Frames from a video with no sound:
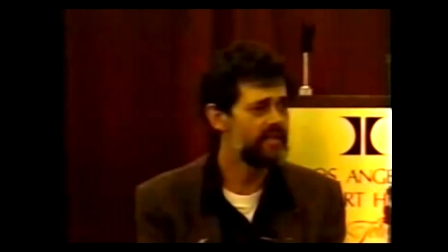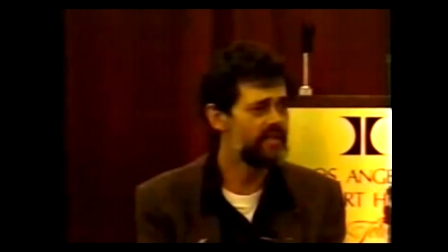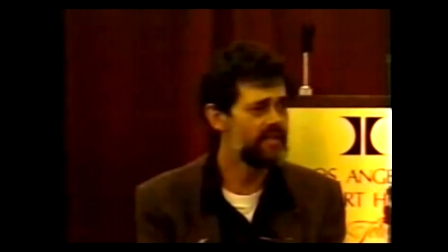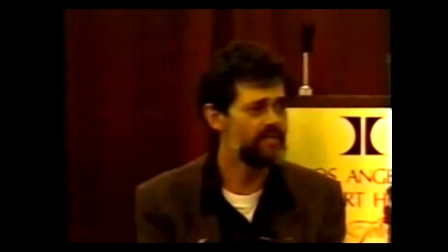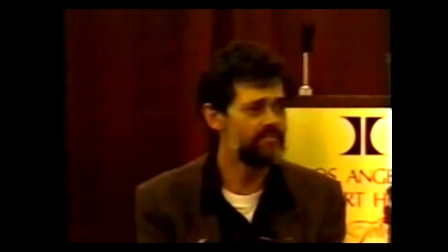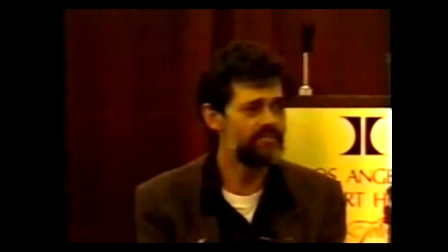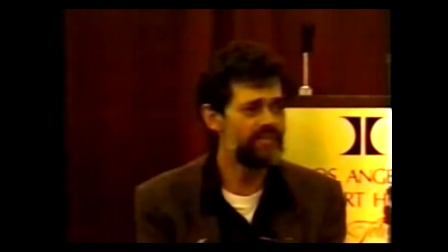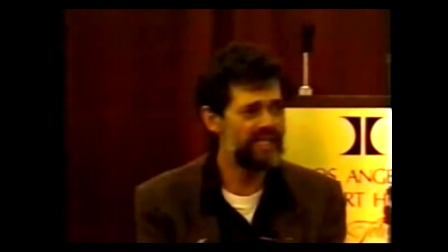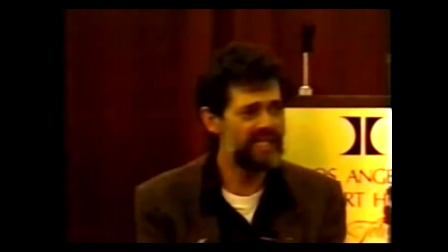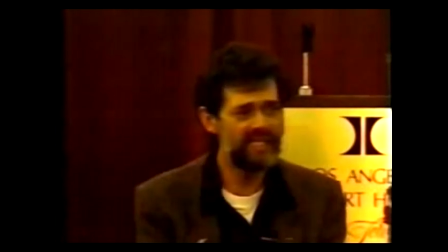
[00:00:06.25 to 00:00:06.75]

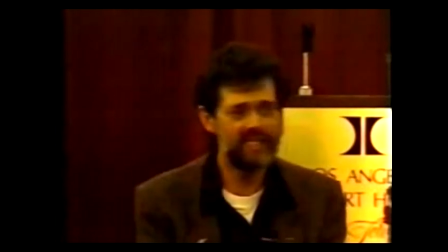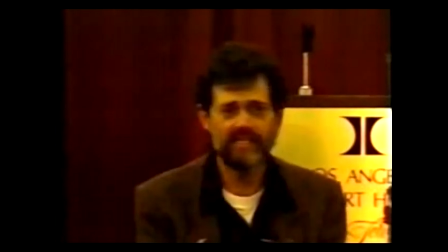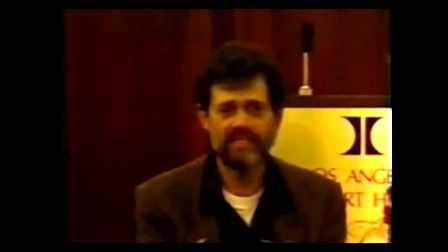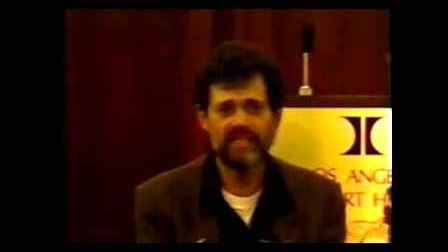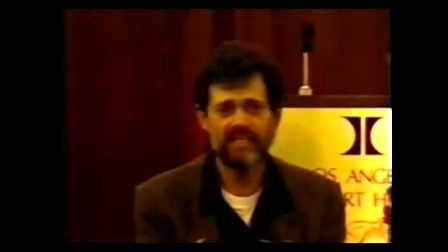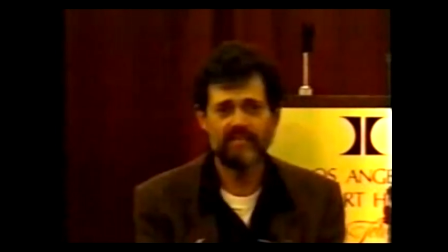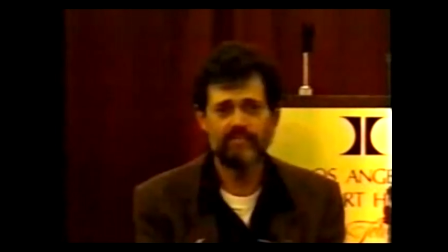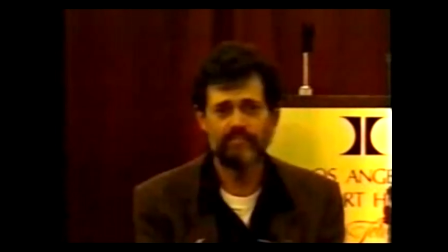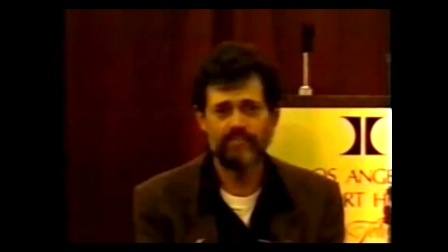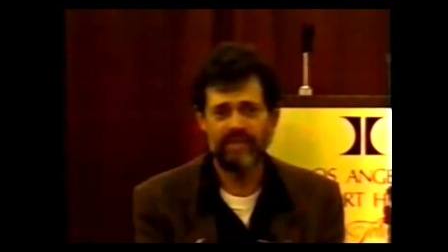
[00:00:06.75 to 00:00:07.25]

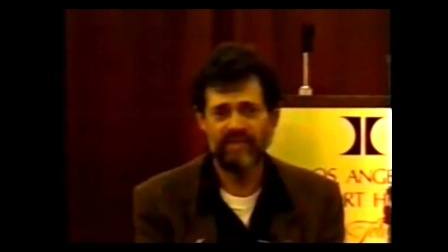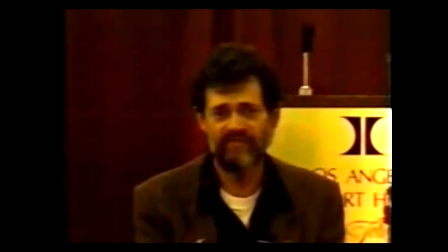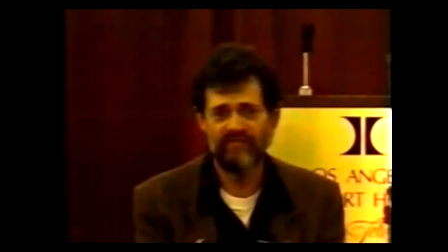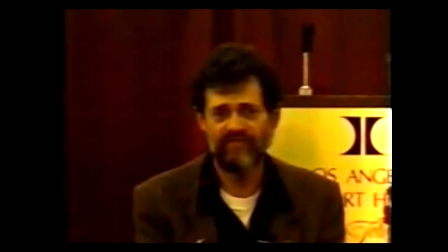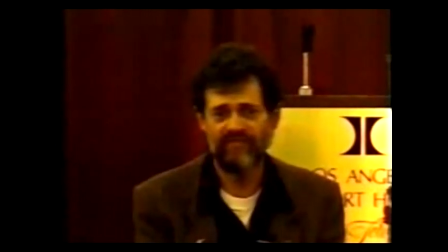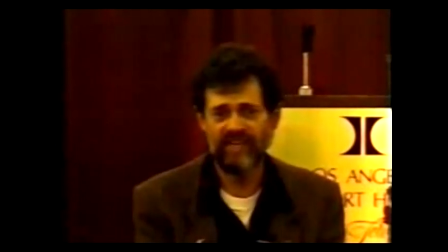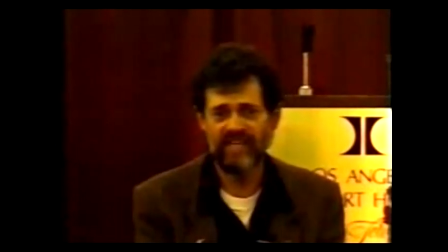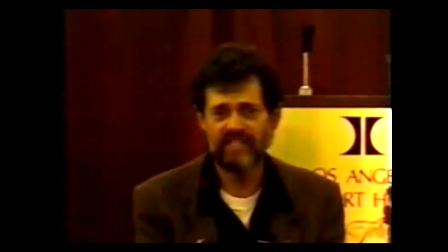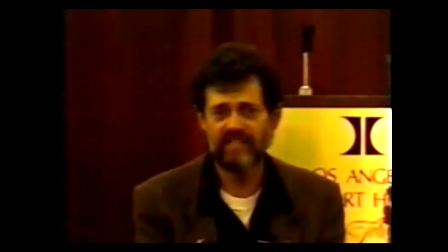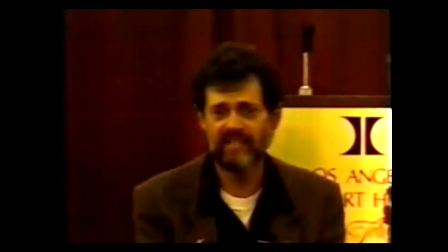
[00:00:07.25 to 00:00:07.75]
completely
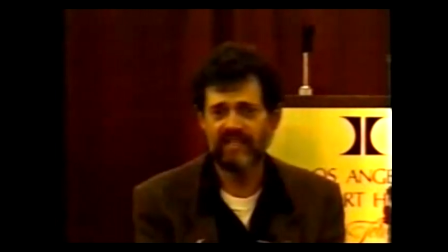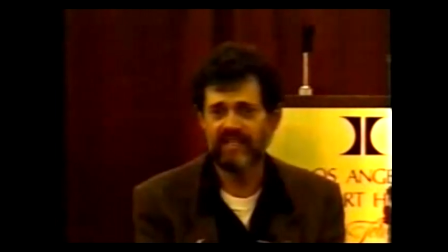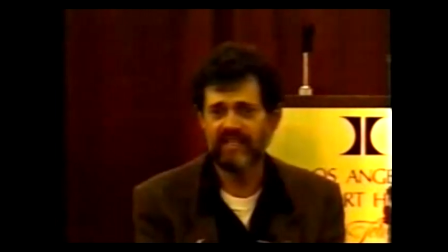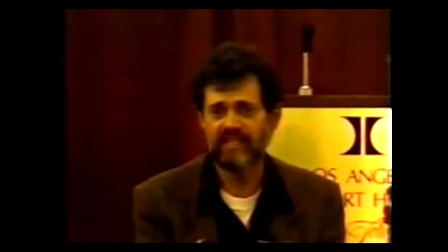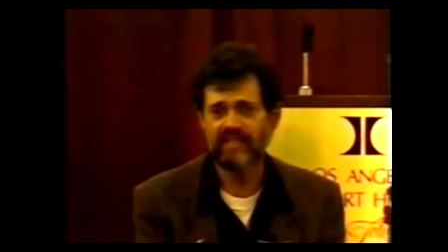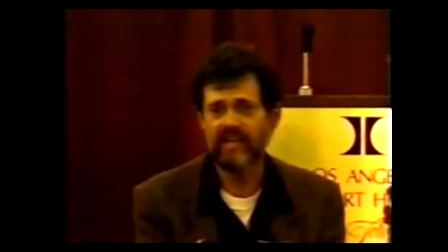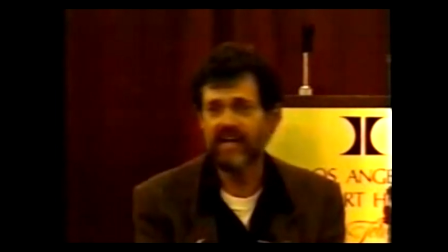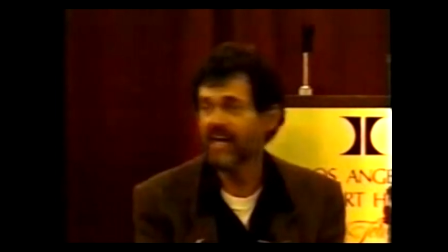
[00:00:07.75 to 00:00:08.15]
befuddling.